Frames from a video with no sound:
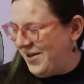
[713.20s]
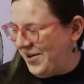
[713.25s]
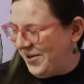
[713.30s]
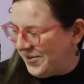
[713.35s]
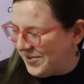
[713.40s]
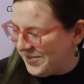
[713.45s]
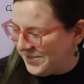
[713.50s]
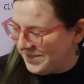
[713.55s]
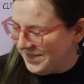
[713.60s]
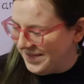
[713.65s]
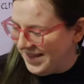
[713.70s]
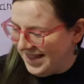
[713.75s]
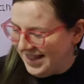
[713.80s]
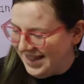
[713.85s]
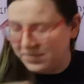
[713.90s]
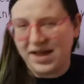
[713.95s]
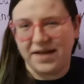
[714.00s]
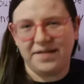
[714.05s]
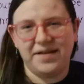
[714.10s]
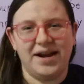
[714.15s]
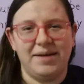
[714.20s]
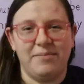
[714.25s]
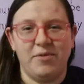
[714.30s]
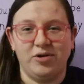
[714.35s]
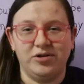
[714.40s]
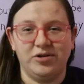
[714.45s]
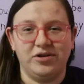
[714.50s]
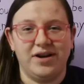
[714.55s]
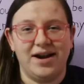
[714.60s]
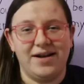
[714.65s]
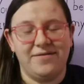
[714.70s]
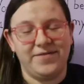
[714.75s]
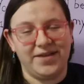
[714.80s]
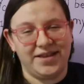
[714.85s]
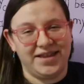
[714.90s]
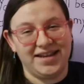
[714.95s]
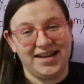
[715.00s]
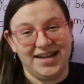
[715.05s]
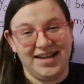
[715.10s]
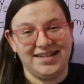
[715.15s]
Um, now that I'm older, I
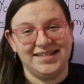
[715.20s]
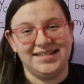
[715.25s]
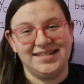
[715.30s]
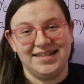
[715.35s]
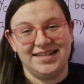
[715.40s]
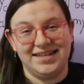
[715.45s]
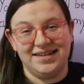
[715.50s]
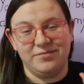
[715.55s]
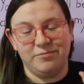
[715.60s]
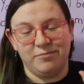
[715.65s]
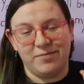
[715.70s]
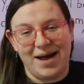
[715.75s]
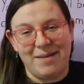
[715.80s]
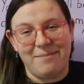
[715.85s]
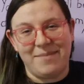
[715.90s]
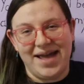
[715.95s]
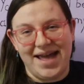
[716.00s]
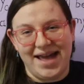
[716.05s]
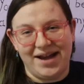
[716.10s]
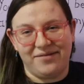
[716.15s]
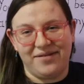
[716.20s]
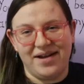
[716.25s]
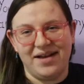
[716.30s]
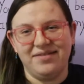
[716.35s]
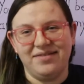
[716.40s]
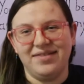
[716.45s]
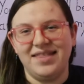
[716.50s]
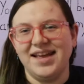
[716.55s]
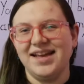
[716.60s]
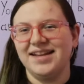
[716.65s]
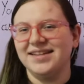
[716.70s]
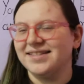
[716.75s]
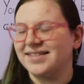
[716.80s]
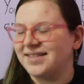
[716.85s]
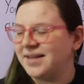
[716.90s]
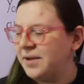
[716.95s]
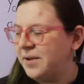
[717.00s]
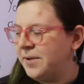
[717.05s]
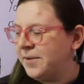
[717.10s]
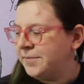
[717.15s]
feel the need to wrap my head around
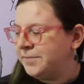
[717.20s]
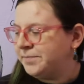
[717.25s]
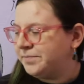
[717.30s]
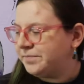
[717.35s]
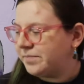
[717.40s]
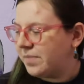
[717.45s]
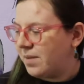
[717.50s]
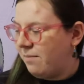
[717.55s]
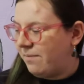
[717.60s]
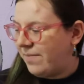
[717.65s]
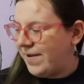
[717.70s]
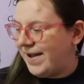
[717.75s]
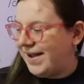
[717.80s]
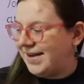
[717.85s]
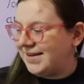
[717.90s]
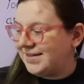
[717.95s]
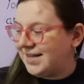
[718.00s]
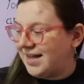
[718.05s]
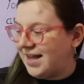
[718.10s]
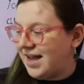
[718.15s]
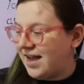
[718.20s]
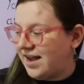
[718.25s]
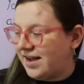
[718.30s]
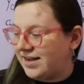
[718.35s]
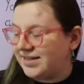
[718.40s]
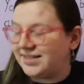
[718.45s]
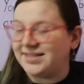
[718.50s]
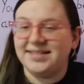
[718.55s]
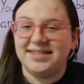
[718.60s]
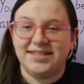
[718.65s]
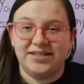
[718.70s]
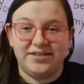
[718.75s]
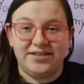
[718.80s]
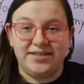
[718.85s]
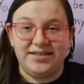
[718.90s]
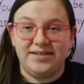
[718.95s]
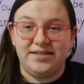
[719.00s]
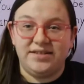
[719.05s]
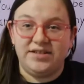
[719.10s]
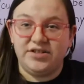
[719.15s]
things, but I still
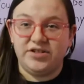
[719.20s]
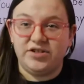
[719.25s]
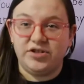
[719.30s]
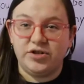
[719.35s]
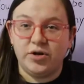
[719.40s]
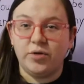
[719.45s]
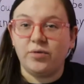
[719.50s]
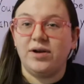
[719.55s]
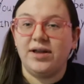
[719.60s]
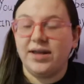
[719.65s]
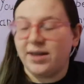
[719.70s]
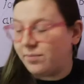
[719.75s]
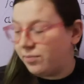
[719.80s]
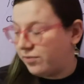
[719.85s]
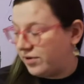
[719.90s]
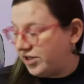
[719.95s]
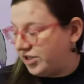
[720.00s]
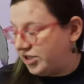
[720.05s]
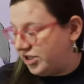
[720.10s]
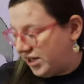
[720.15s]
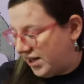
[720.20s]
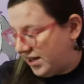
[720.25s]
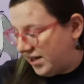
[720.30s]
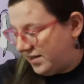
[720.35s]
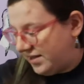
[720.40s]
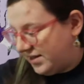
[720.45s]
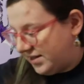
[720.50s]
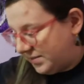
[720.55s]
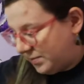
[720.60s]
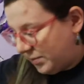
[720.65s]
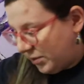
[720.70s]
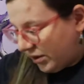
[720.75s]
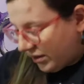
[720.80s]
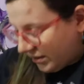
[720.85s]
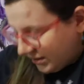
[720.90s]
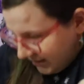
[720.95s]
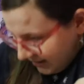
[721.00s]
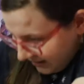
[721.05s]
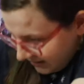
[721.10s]
totally appreciate these books.